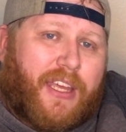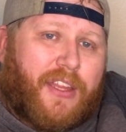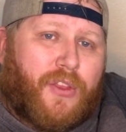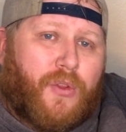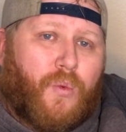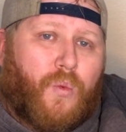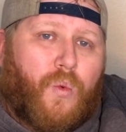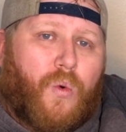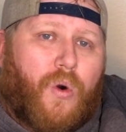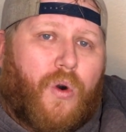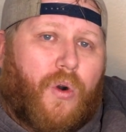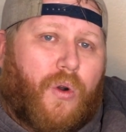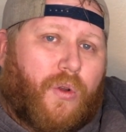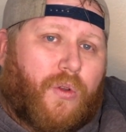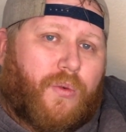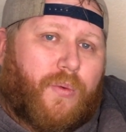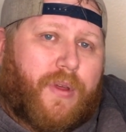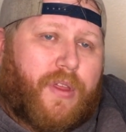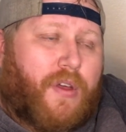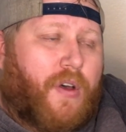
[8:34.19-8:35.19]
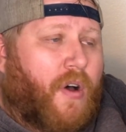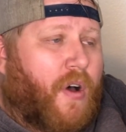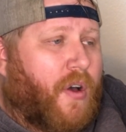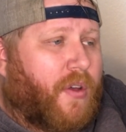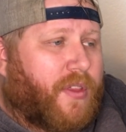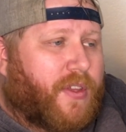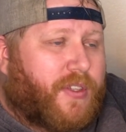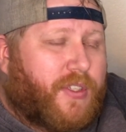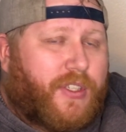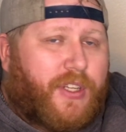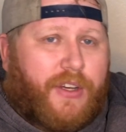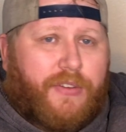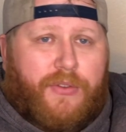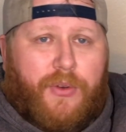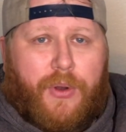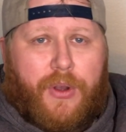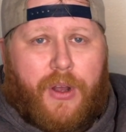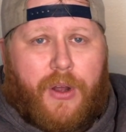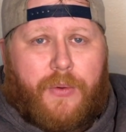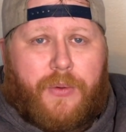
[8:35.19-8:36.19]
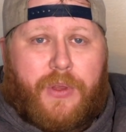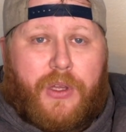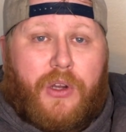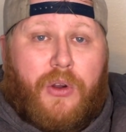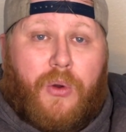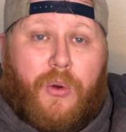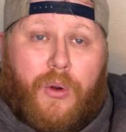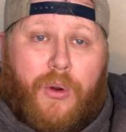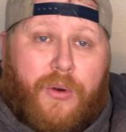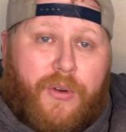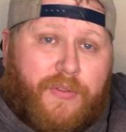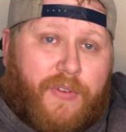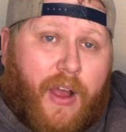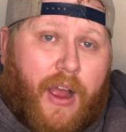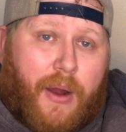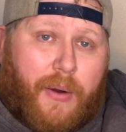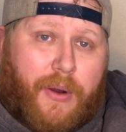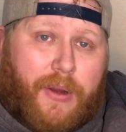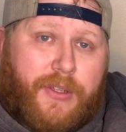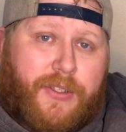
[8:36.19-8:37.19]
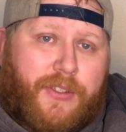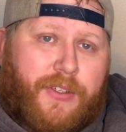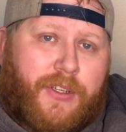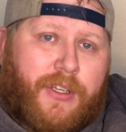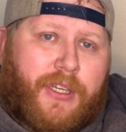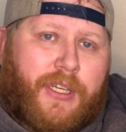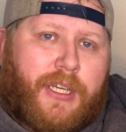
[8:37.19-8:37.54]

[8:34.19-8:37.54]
in the world with all this stuff going on with the coronavirus,